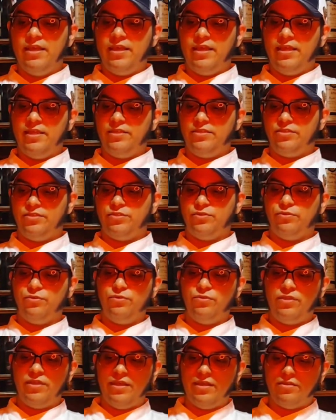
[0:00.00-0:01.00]

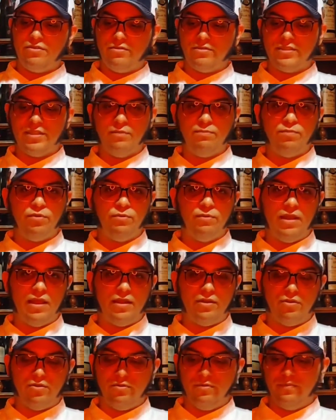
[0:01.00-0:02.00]
into the Cóctel
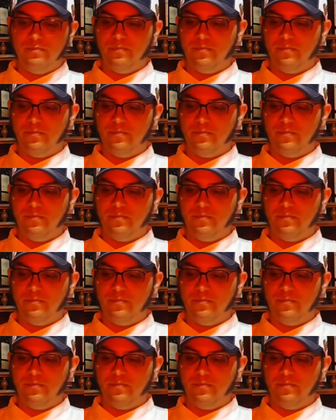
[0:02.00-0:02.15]
Poblano,